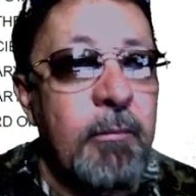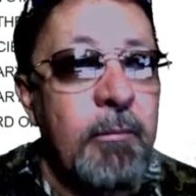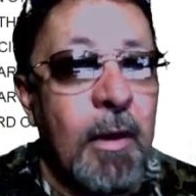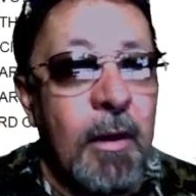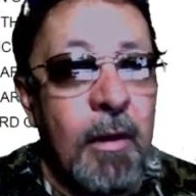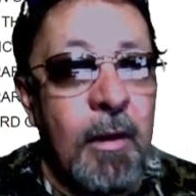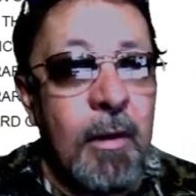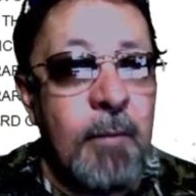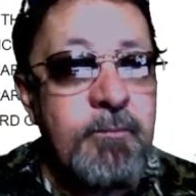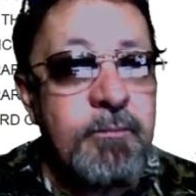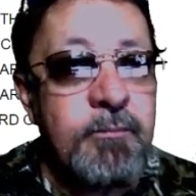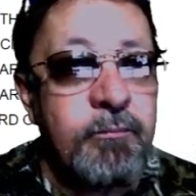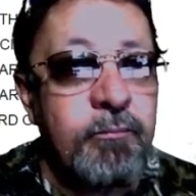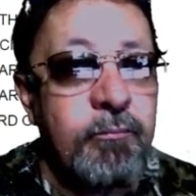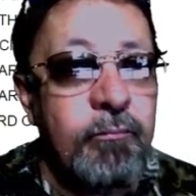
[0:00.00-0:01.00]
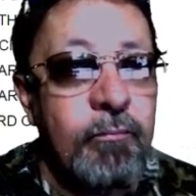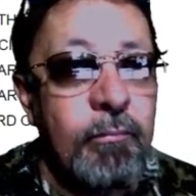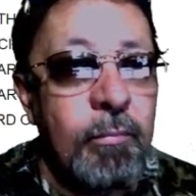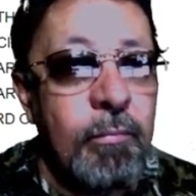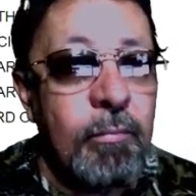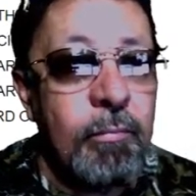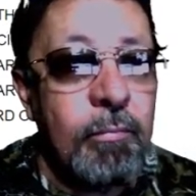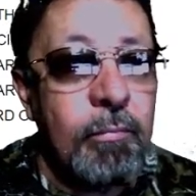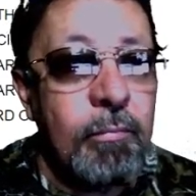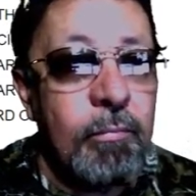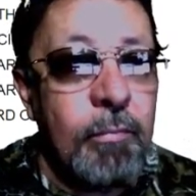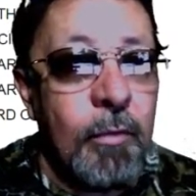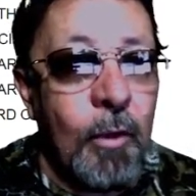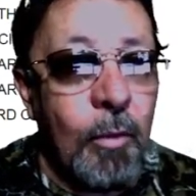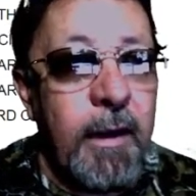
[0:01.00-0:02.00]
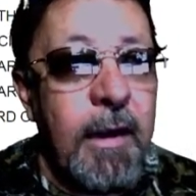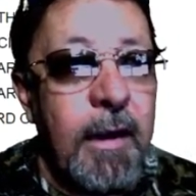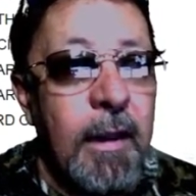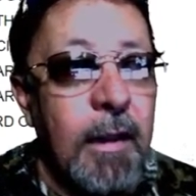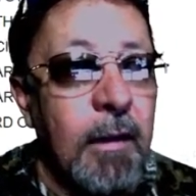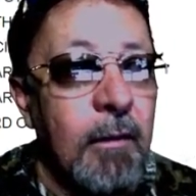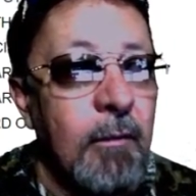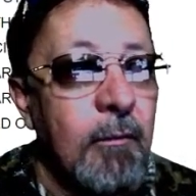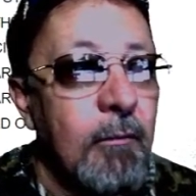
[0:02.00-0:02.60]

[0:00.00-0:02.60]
a reading.